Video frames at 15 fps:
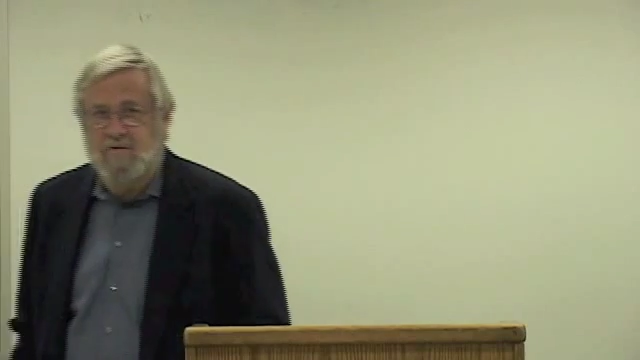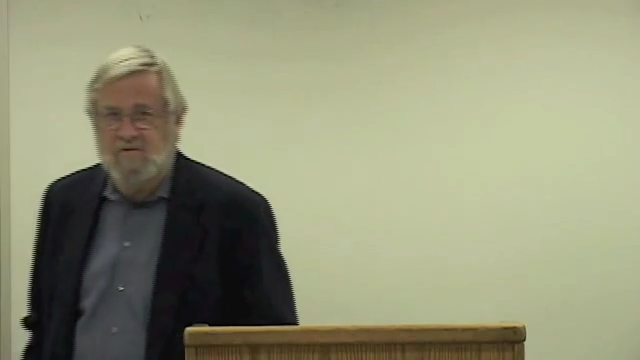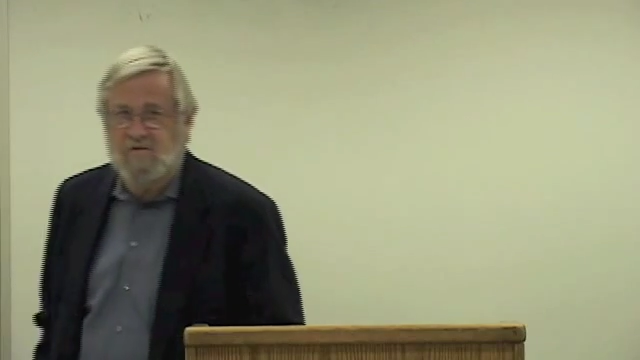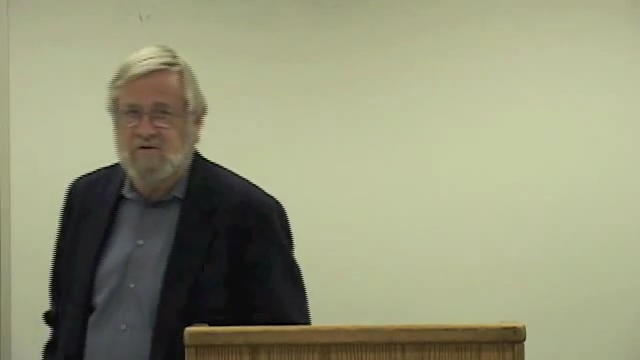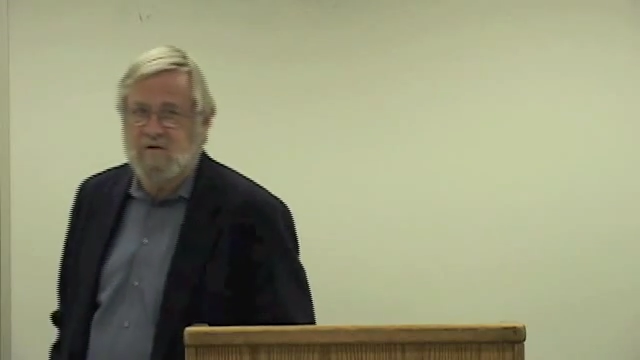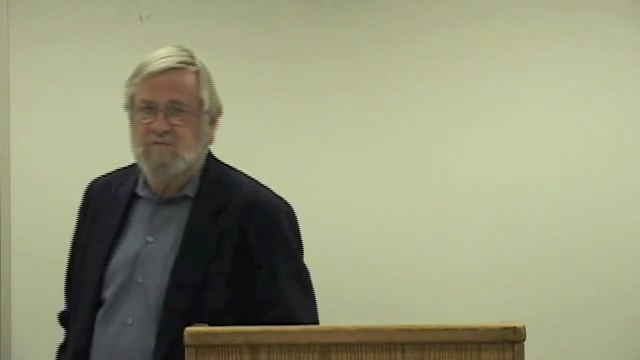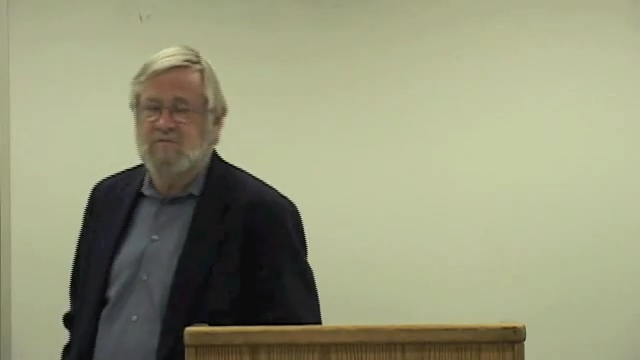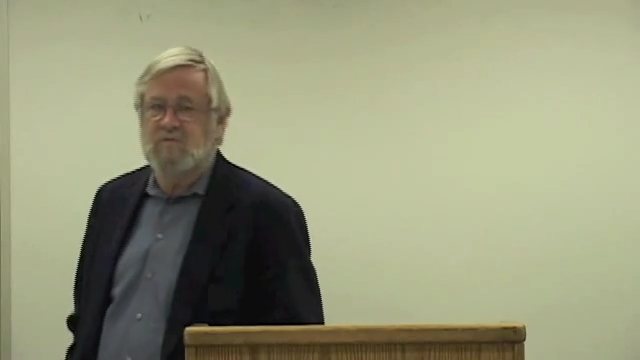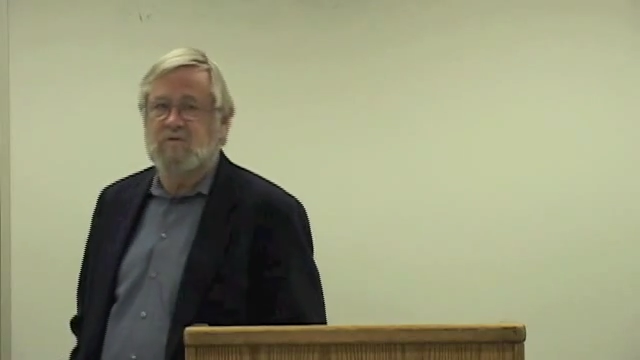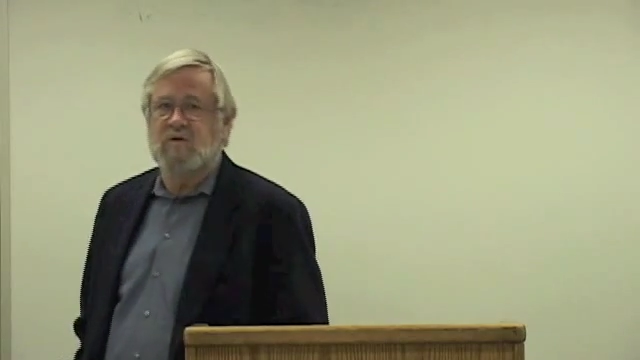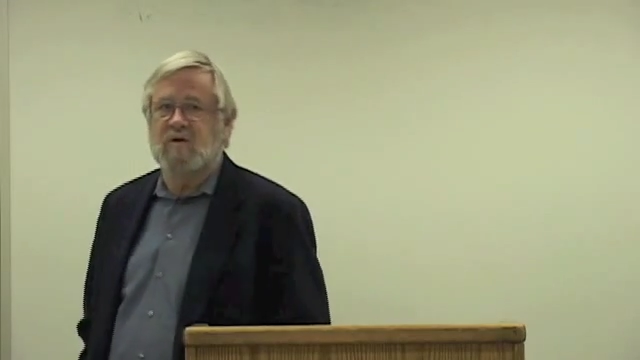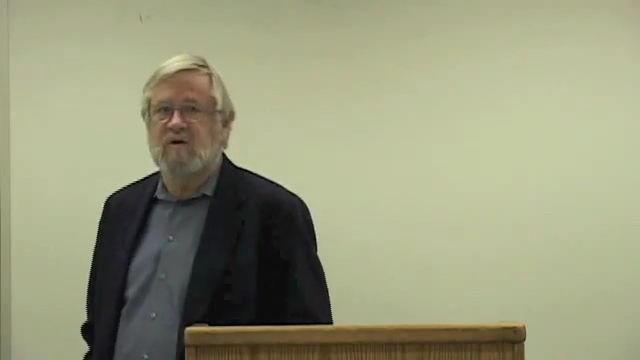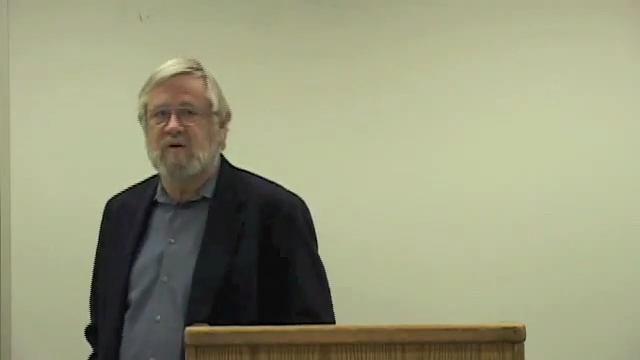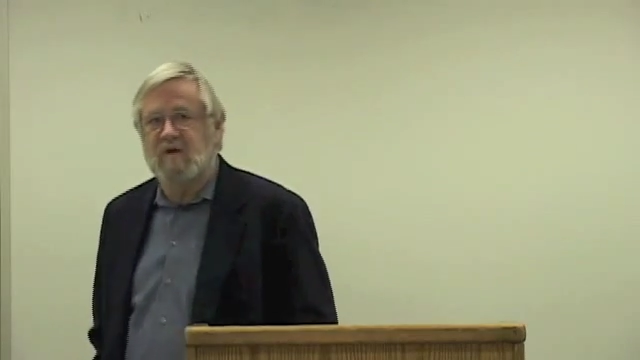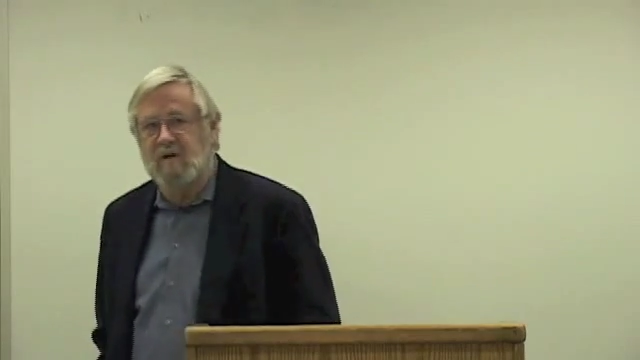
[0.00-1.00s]
your shift before
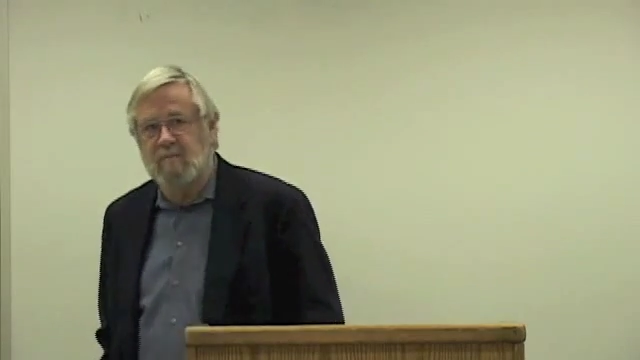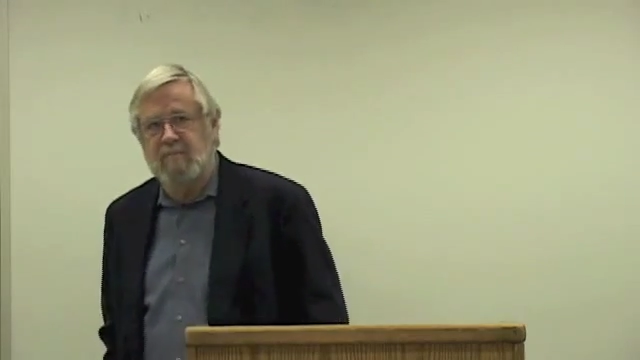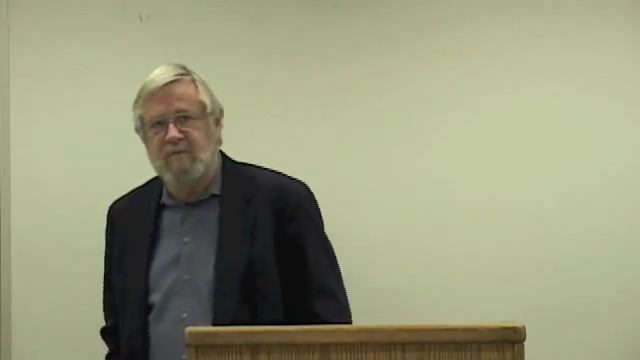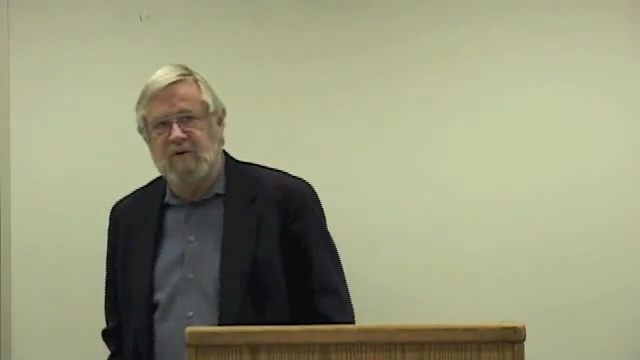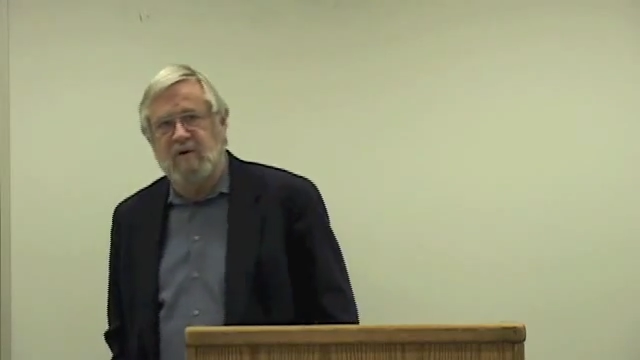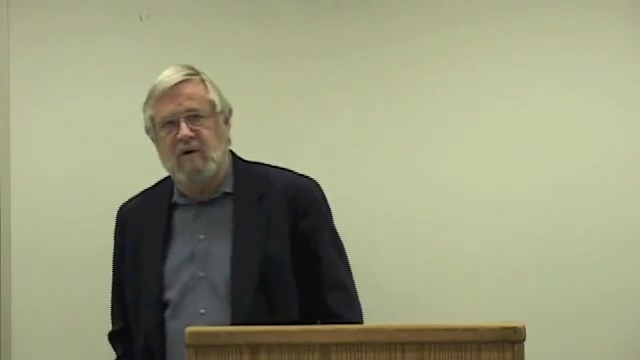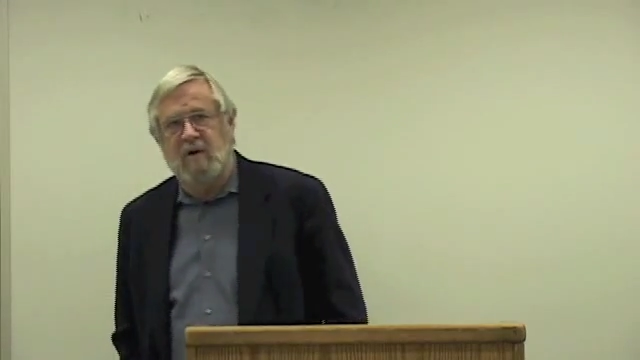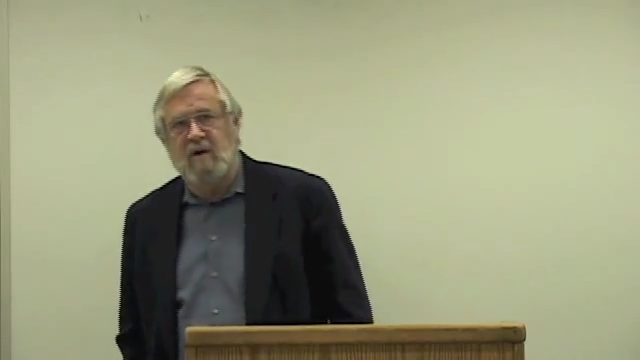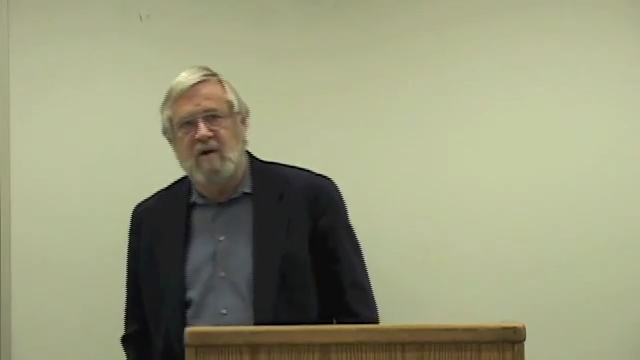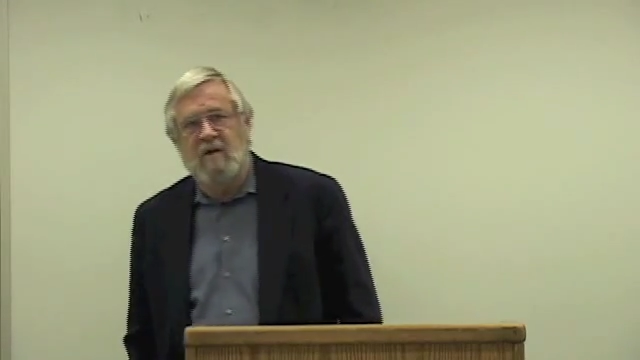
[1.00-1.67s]
you go get a beer.